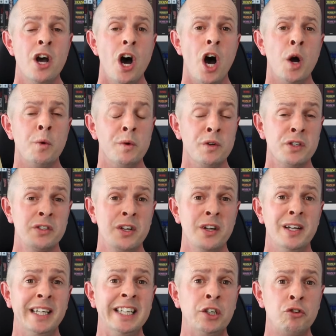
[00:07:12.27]
I will
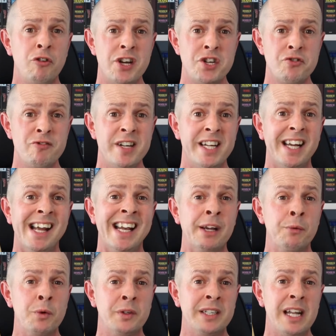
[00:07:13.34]
certainly treasure it, and it
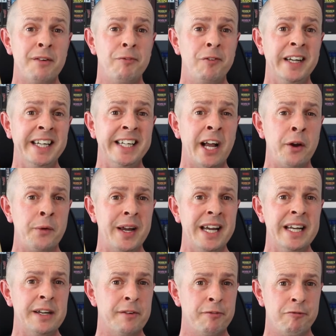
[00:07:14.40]
will definitely go
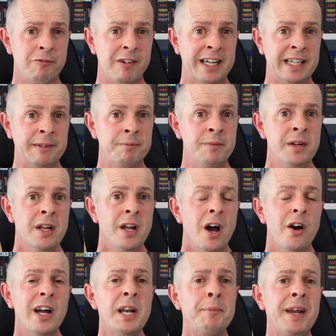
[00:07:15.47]
in the frame.
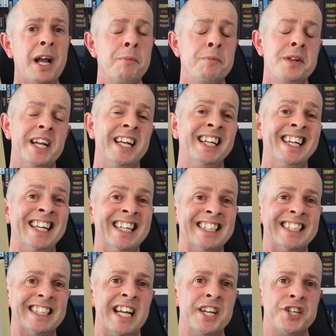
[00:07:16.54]
I'm going to be opening
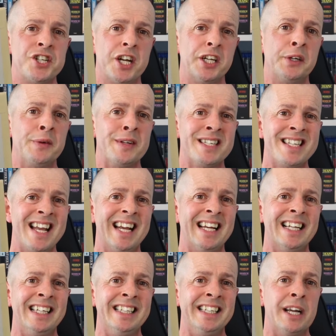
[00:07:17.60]
this and show you
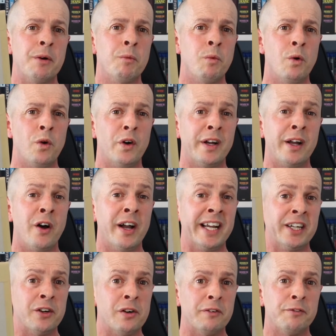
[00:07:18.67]
exactly what I
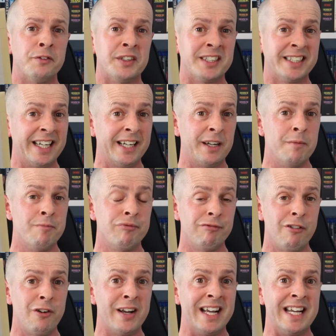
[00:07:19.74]
got for second
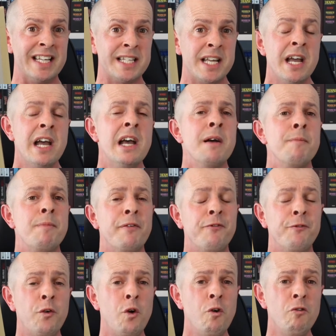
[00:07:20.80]
prize.
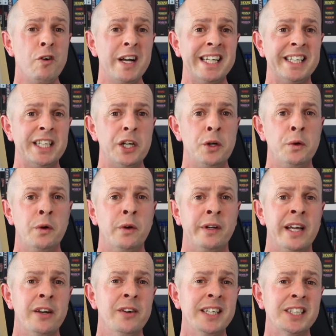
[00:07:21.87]
Before I do,
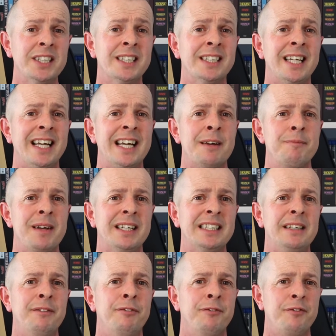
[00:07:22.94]
can I just say a
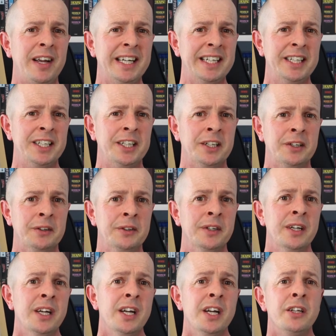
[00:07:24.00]
massive thank you
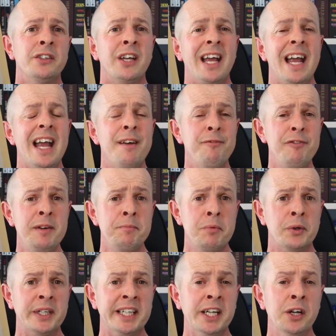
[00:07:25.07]
to
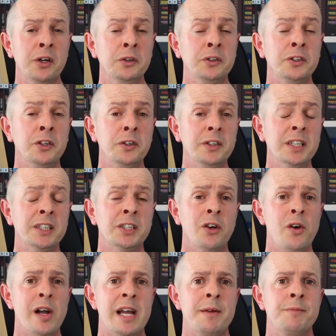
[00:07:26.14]
everybody who took the
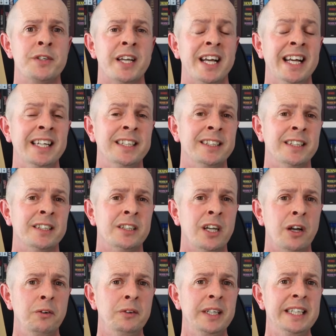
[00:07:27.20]
time to enter
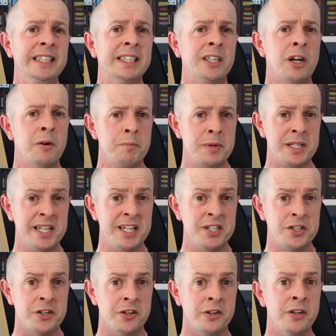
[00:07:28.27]
Tony's
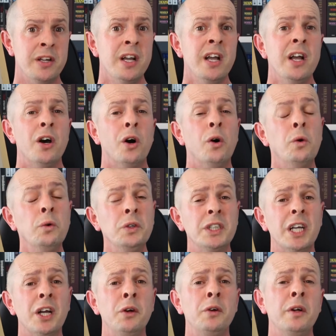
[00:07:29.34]
competition.
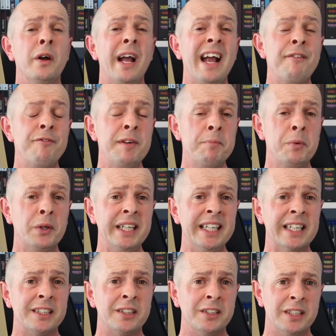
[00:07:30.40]
Also, everybody
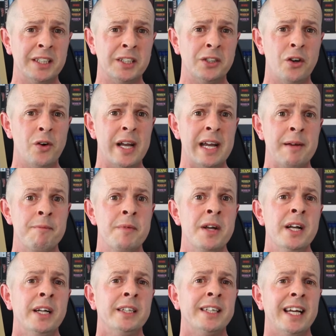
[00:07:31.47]
that took the time
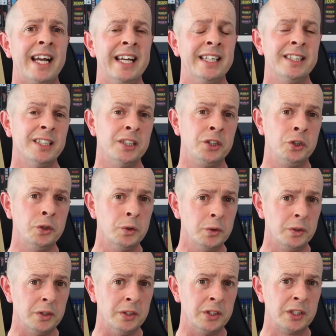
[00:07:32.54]
to enter
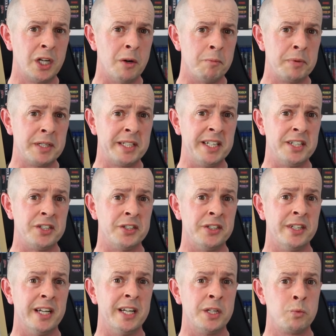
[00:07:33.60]
Jordan's
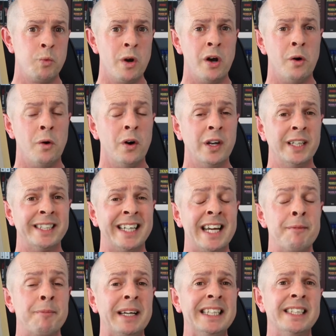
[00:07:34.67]
competition as well. Honestly,
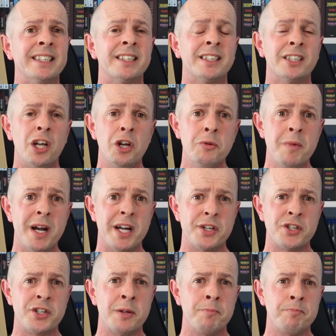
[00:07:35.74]
it means so
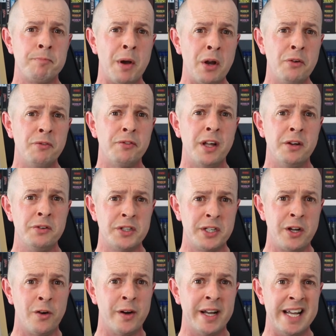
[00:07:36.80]
much to both those
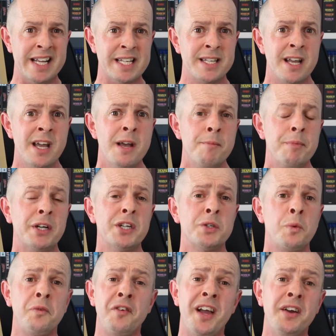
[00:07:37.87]
guys, because
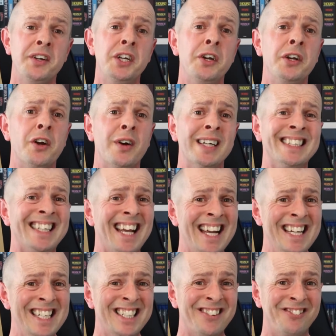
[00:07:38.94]
without you guys
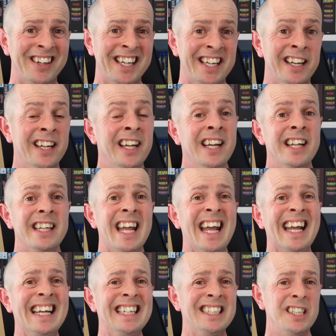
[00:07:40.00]
entering,
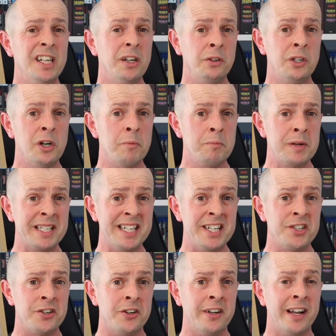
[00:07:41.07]
there is no
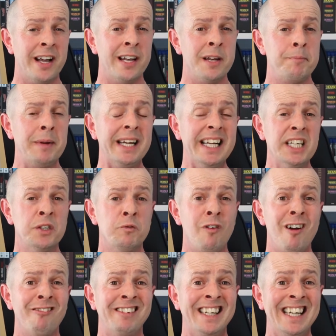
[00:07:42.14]
competition. And the biggest
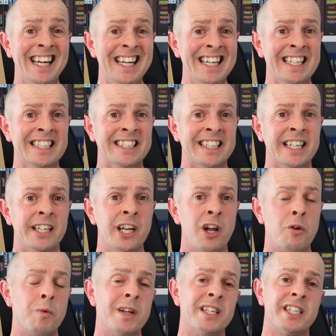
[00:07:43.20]
worry is that
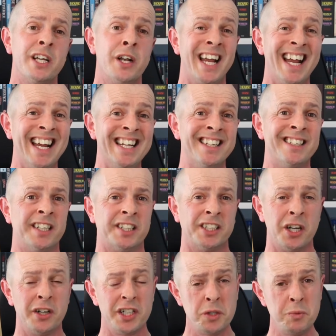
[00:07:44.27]
no one's going to enter.
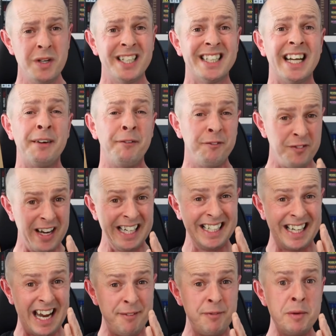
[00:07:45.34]
So I just want to say
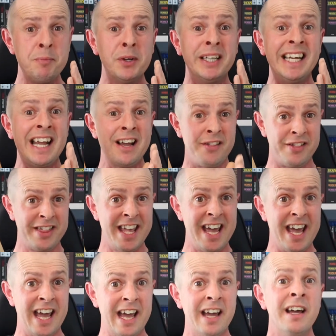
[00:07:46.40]
thank everybody out
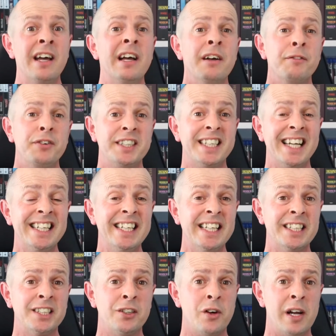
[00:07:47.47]
there for taking
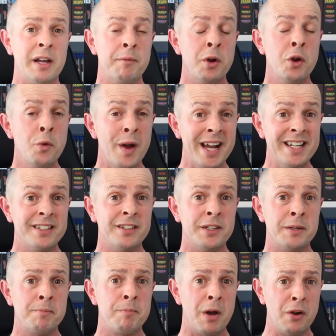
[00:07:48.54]
the time who
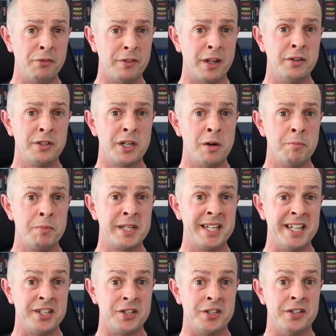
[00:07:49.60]
entered both those
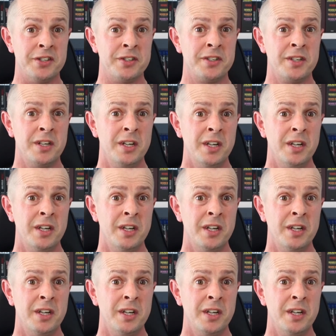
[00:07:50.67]
competitions.